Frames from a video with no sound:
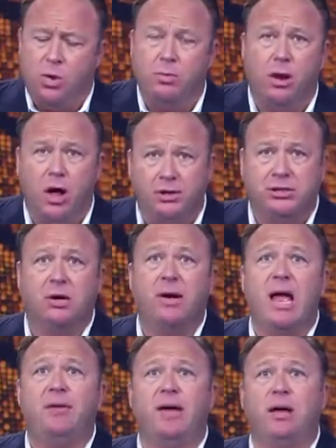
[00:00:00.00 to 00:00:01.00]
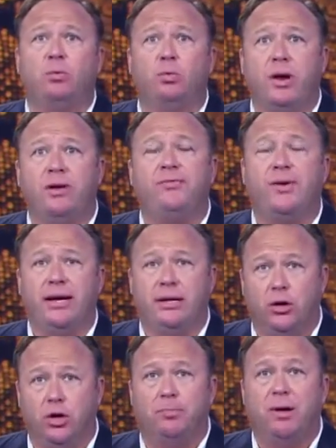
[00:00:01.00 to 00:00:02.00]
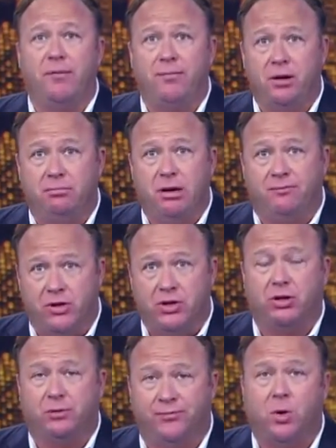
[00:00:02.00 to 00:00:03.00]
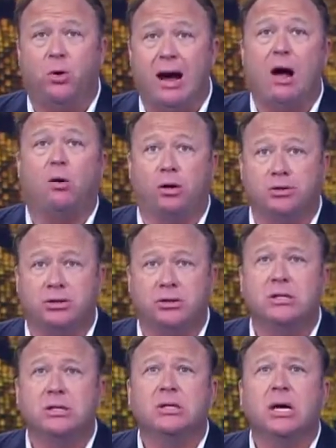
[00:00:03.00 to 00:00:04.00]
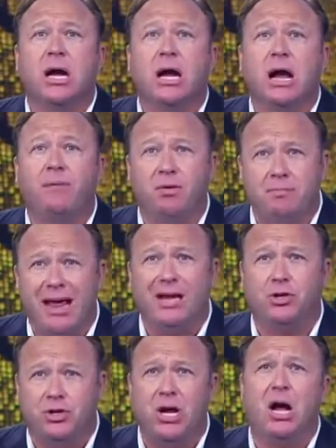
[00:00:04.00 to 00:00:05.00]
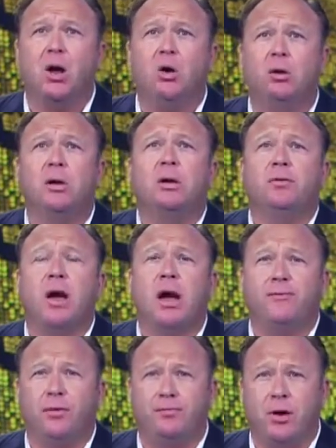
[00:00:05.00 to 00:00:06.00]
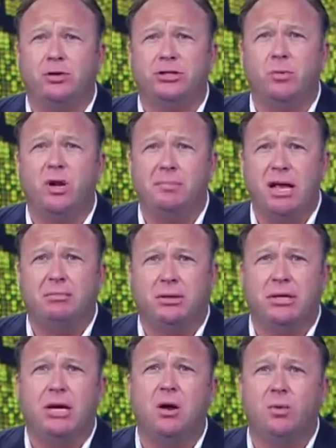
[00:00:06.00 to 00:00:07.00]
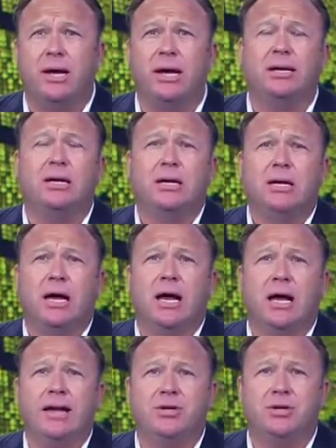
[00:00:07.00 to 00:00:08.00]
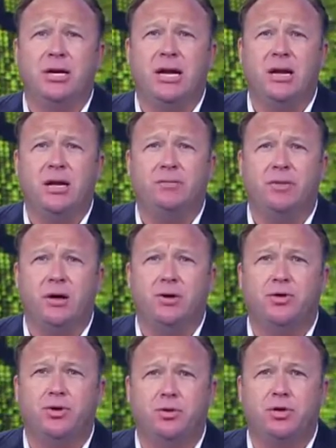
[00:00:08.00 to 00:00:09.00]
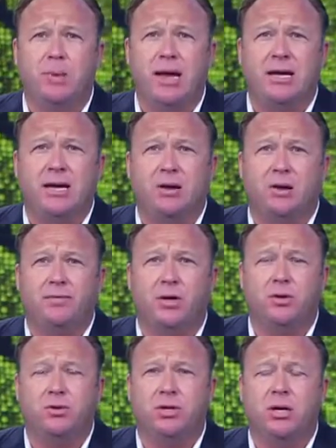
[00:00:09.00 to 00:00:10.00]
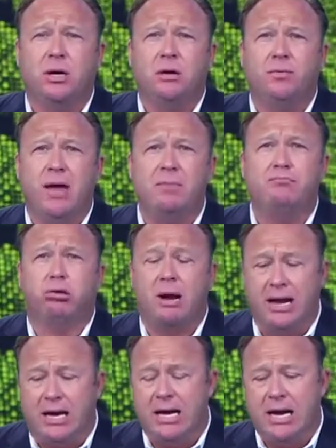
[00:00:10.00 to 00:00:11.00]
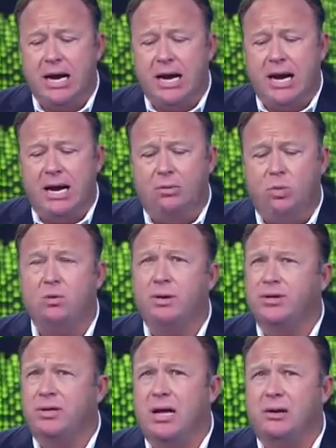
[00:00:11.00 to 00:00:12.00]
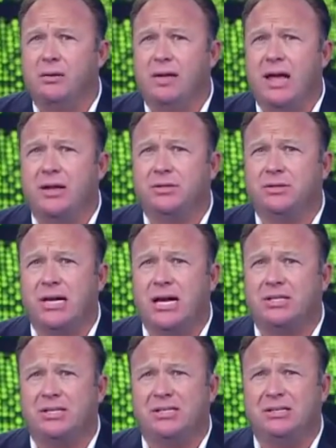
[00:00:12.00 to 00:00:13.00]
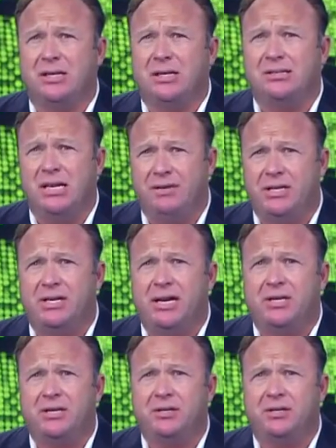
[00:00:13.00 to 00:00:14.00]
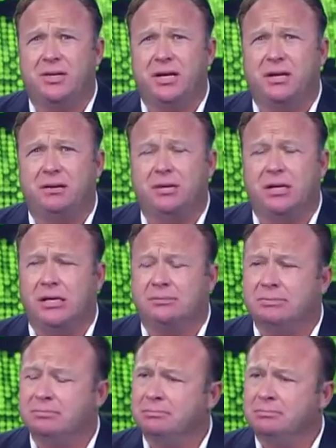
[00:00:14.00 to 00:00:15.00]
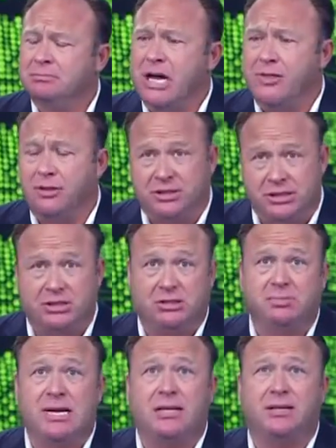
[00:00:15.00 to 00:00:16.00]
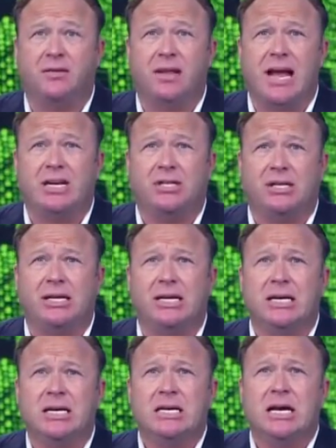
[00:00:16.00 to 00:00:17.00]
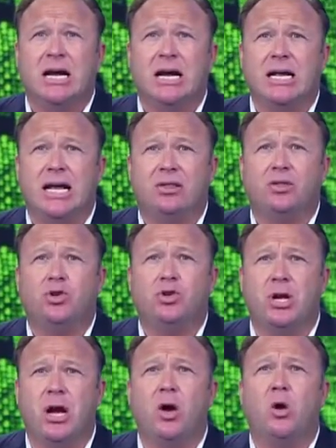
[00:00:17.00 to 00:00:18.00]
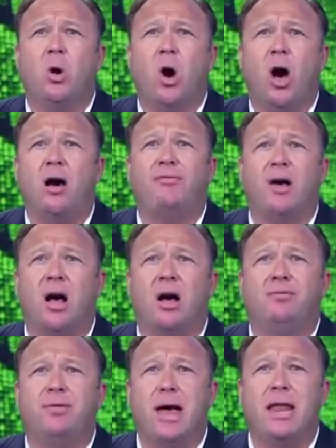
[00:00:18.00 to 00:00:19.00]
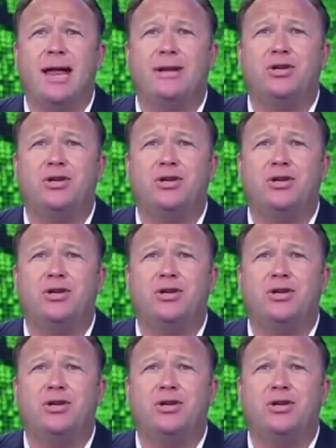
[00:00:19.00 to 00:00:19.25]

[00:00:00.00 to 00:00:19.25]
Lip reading: We will also have a refeed loop of the official 4 hours of the main show for folks that want to be able to go in and see any of those news-making interviews that break. And one reason I do that is there's actually TV stations and other systems out there that actually get the show off of that